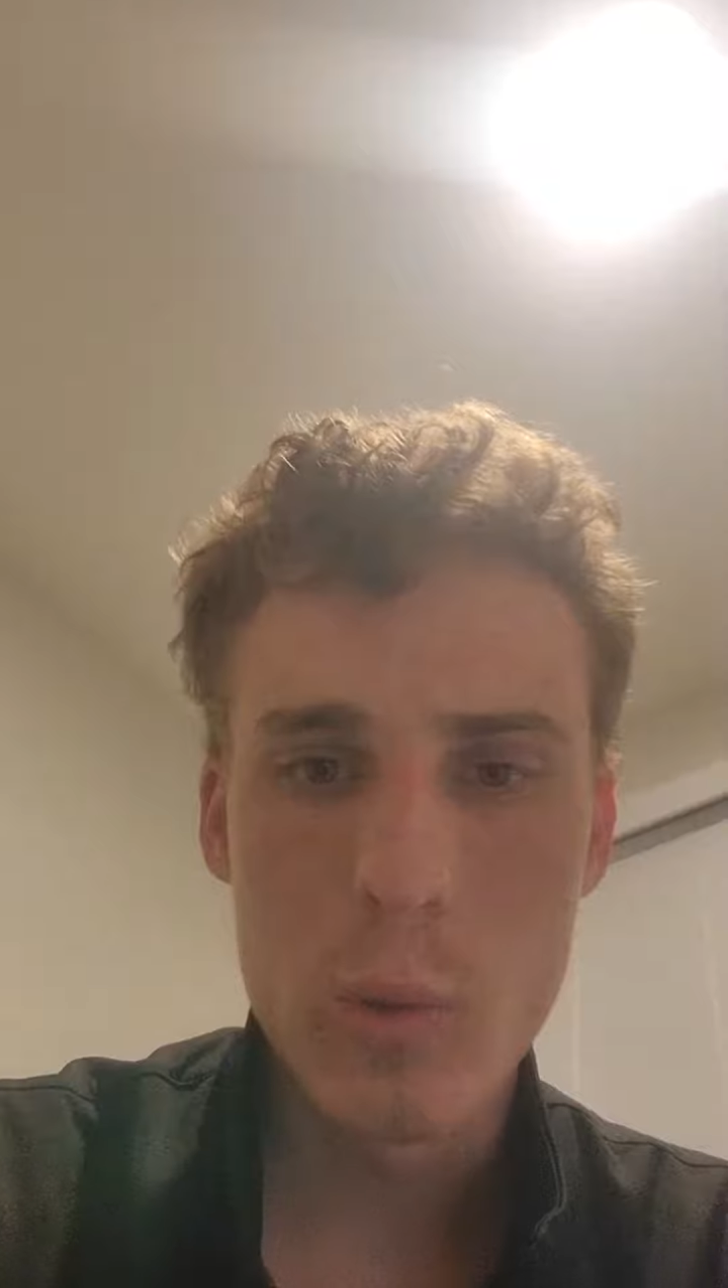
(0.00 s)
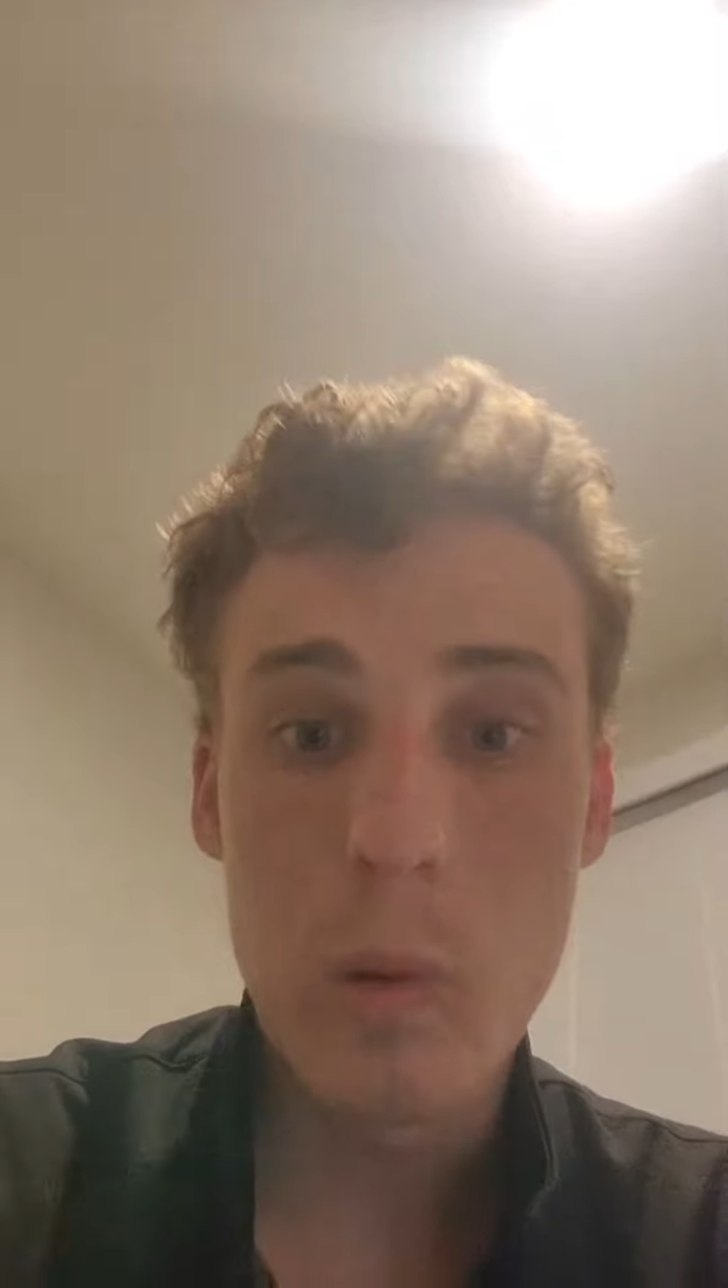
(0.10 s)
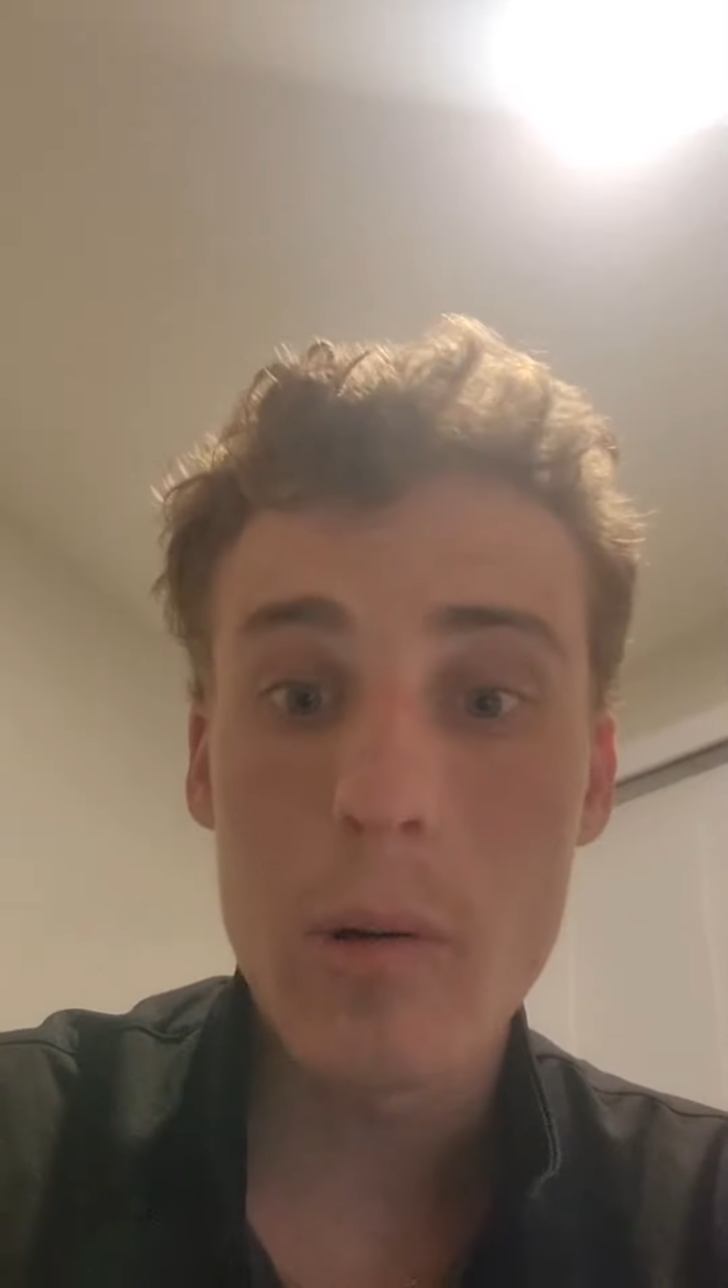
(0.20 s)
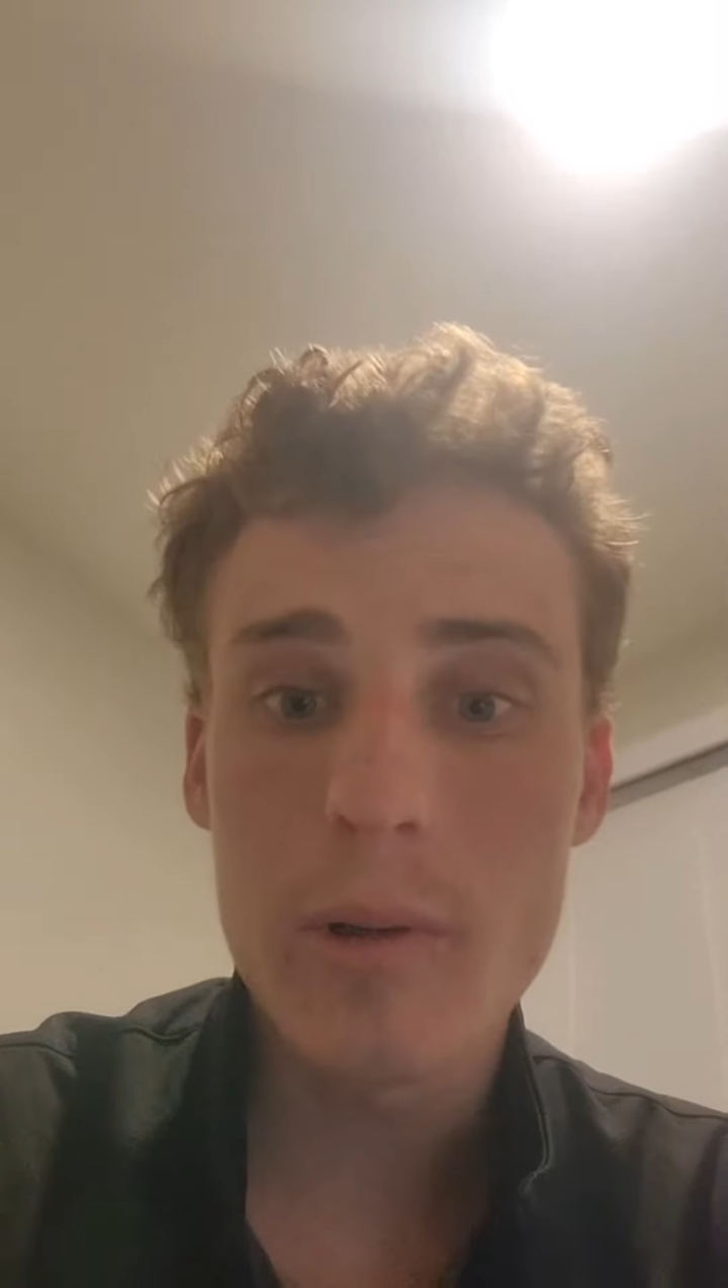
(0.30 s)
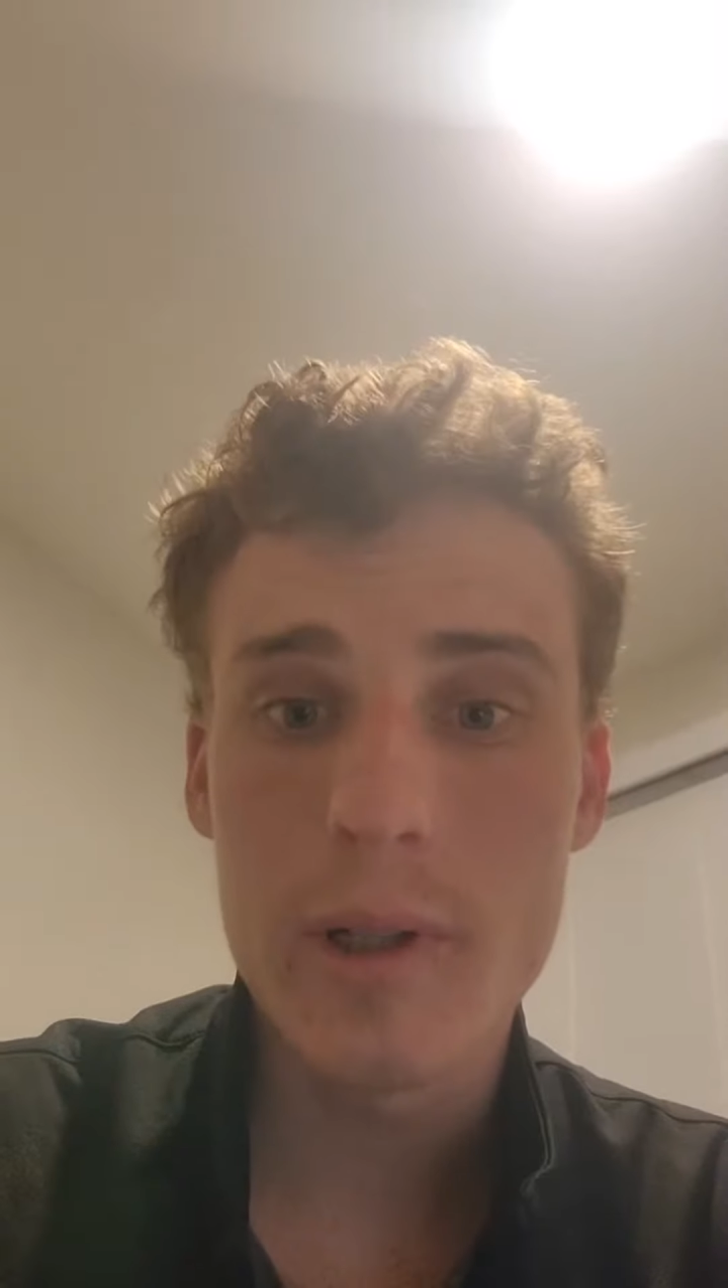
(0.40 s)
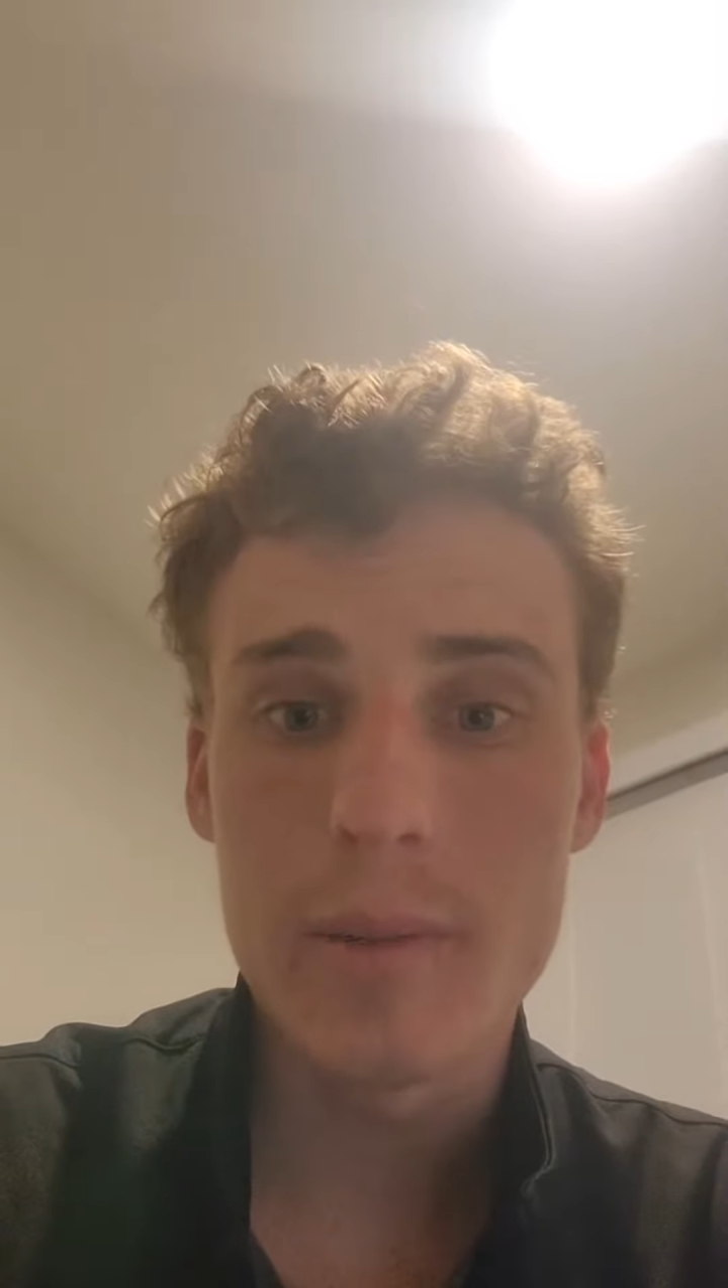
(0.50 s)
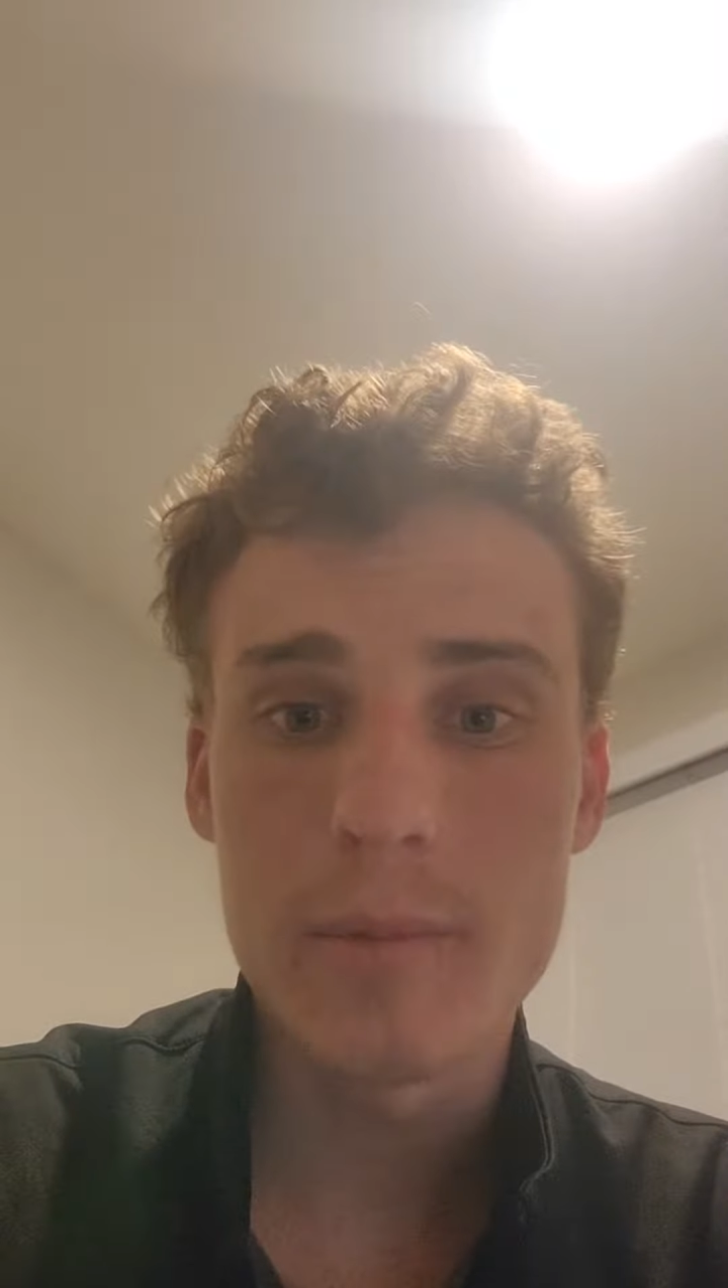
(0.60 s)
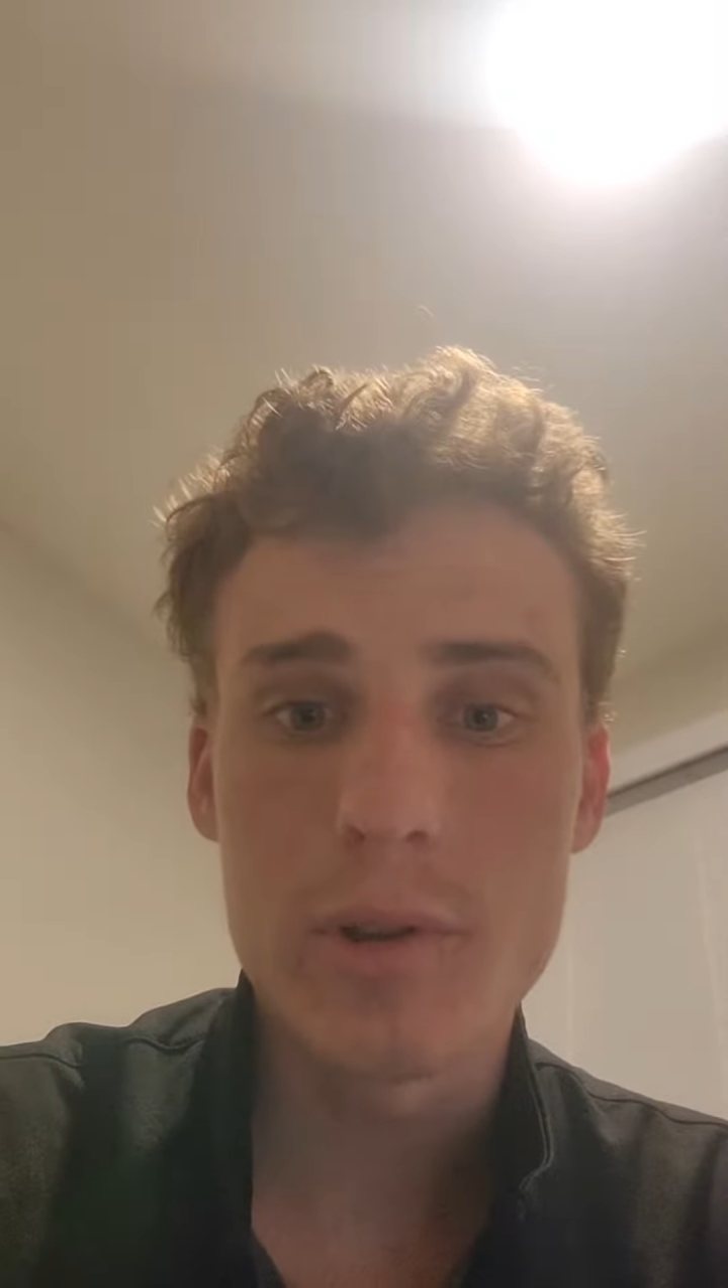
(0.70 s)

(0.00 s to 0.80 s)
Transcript: Welcome